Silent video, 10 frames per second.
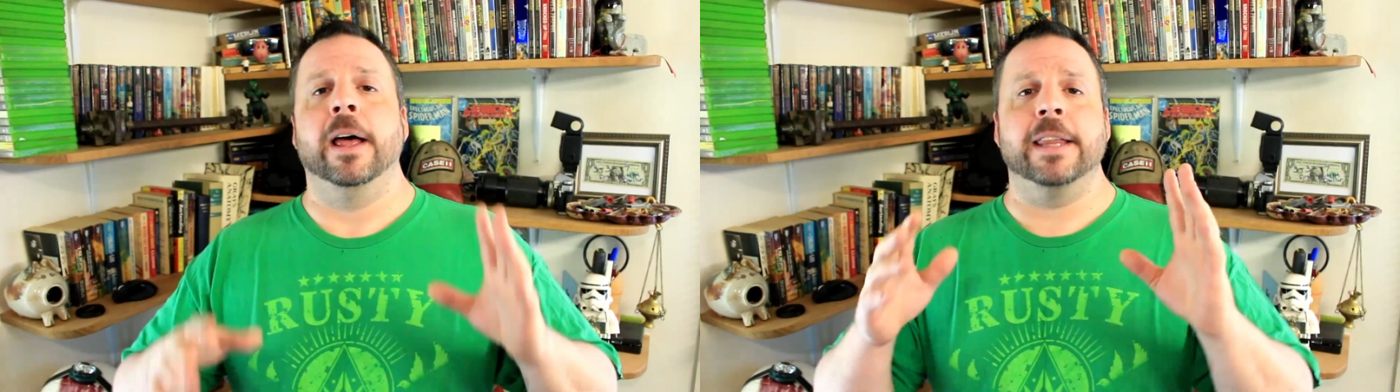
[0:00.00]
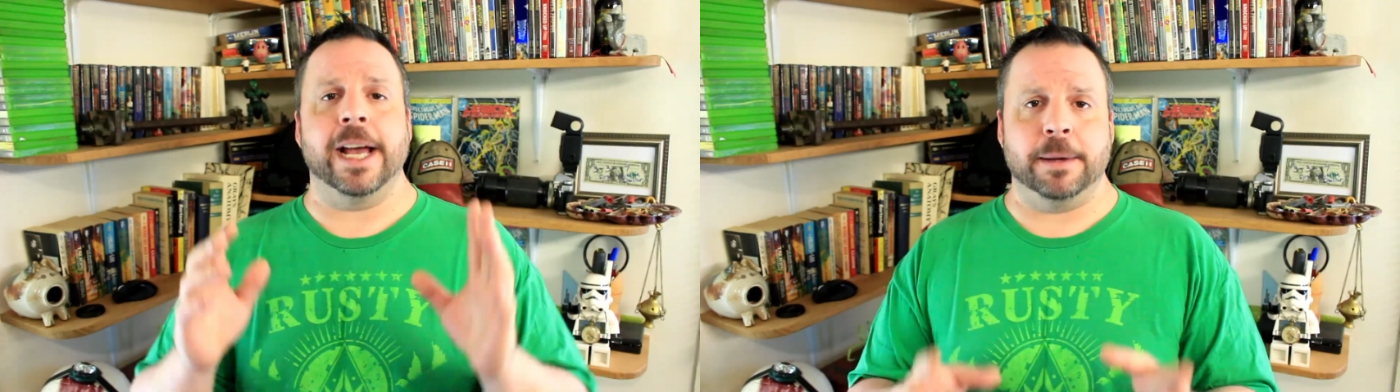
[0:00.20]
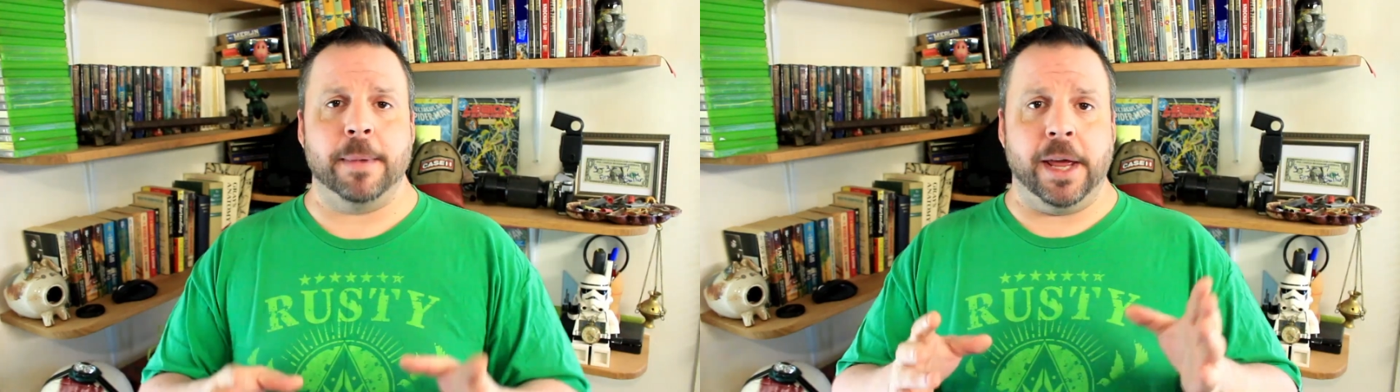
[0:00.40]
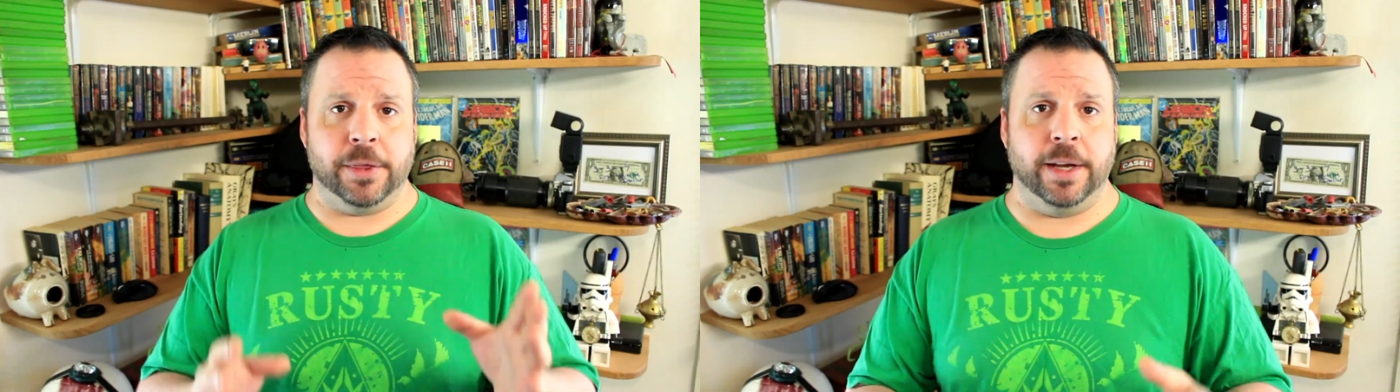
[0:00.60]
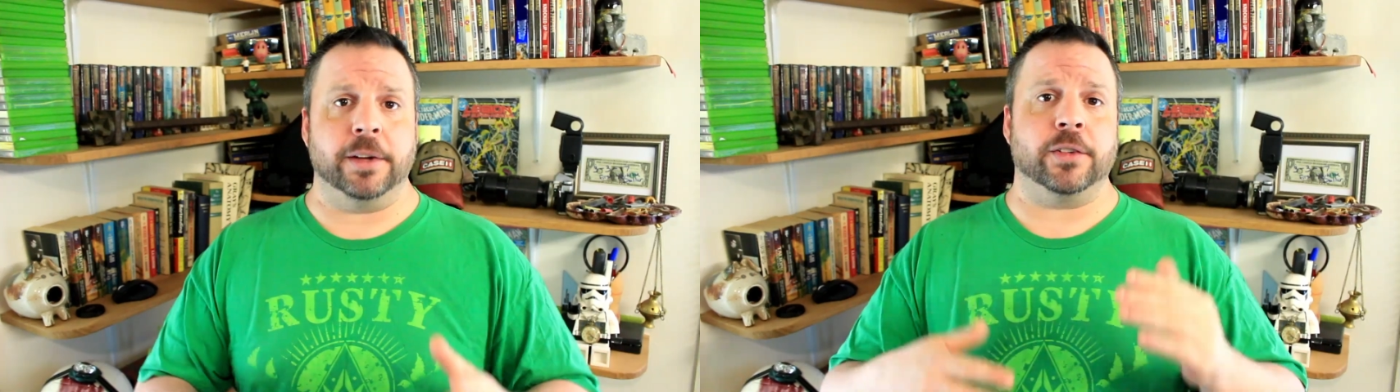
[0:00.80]
That can make
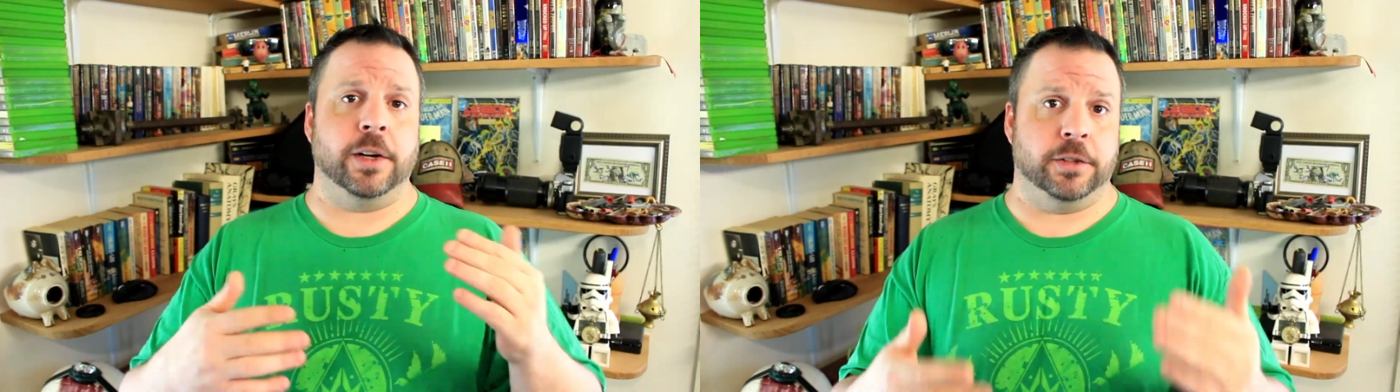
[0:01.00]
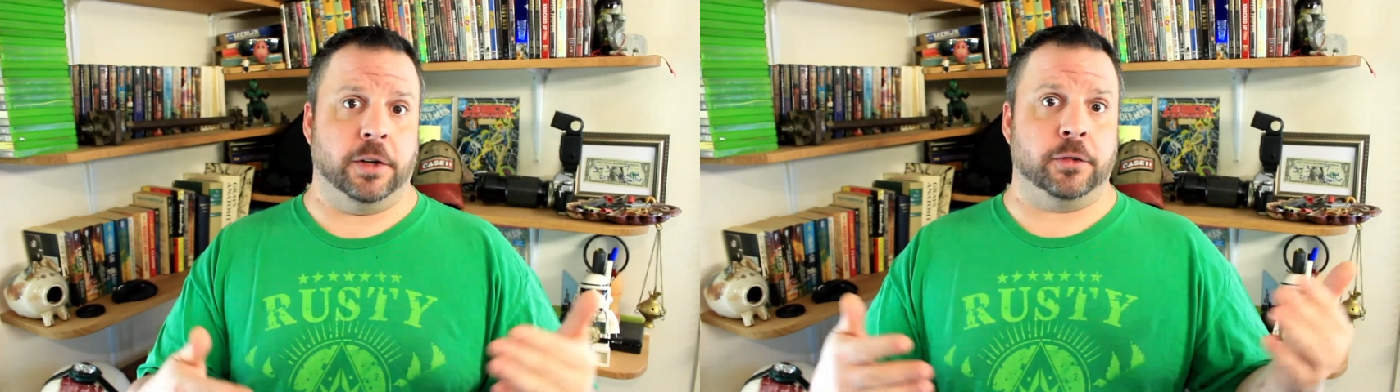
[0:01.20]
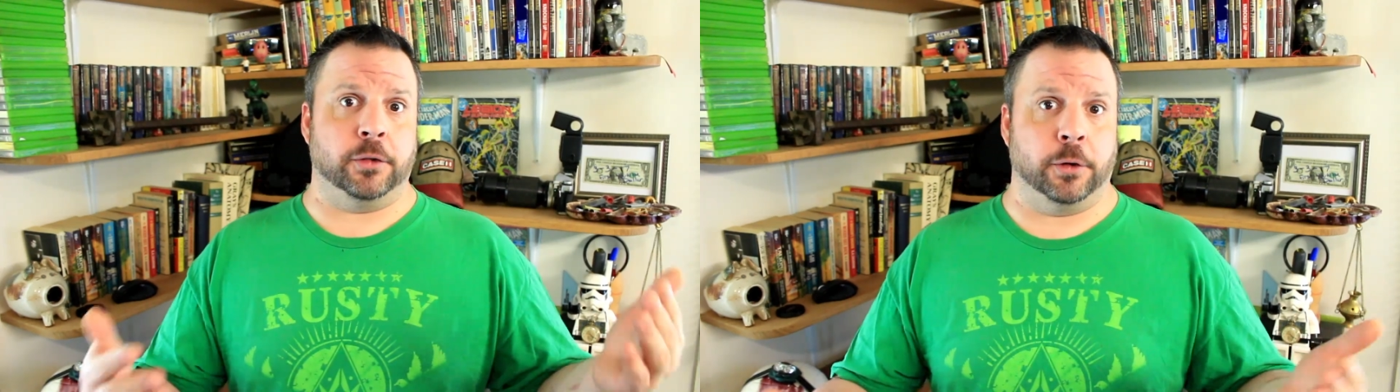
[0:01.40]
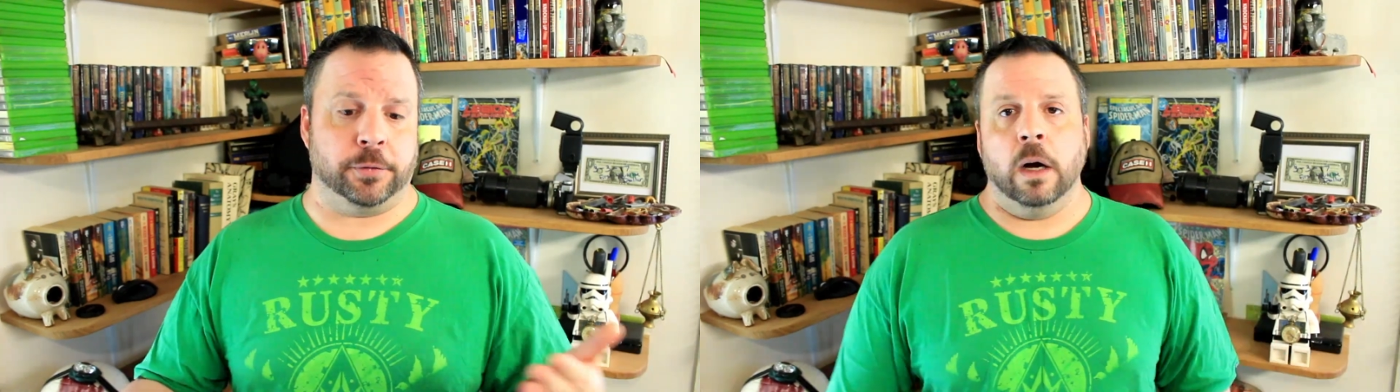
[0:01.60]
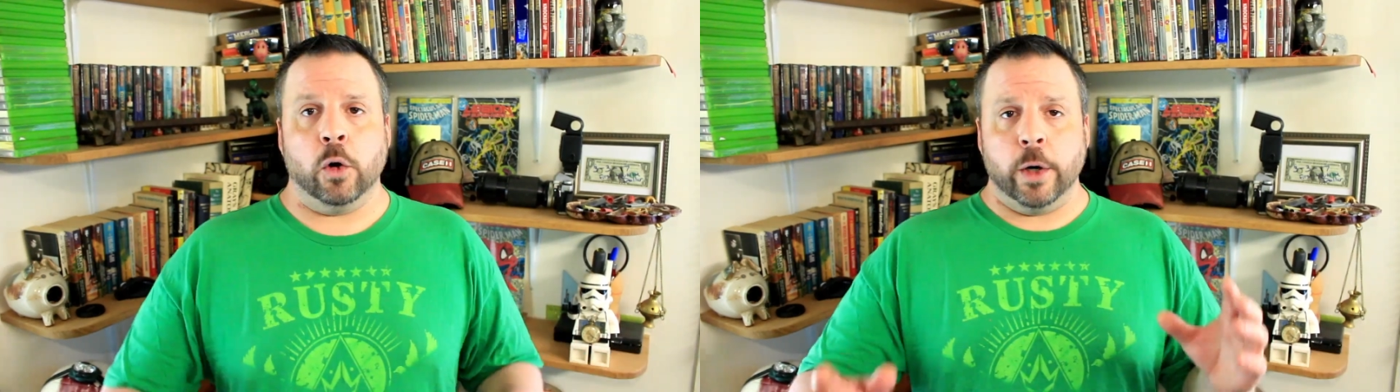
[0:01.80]
things a touch surface.
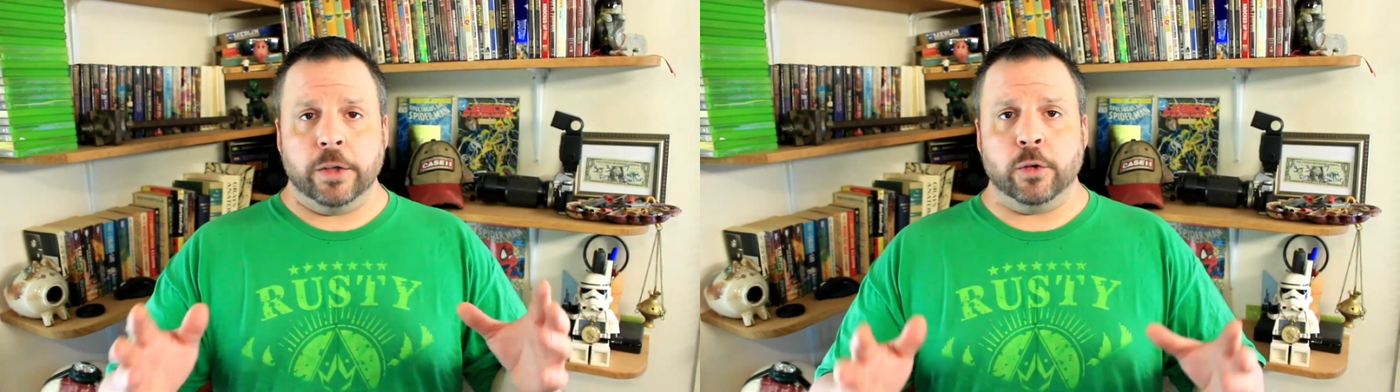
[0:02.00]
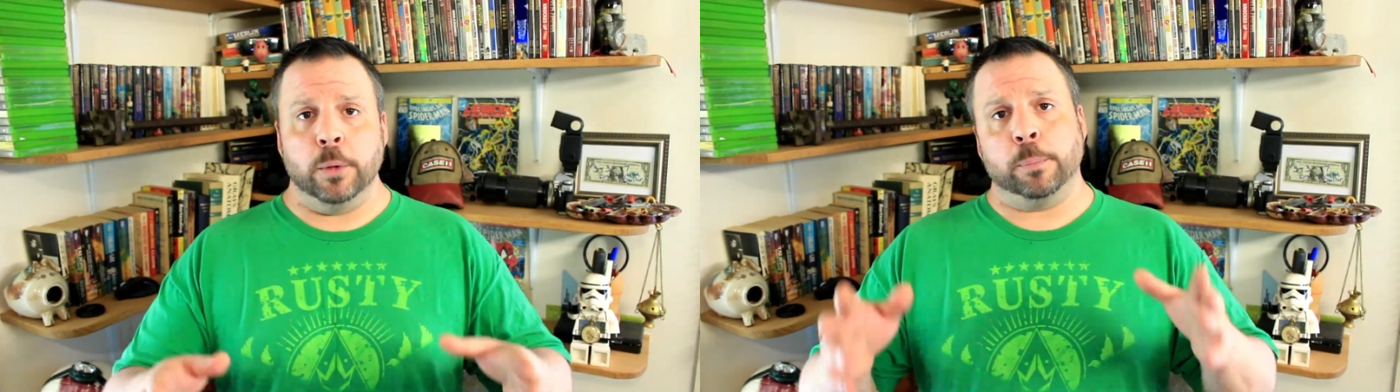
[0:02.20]
According to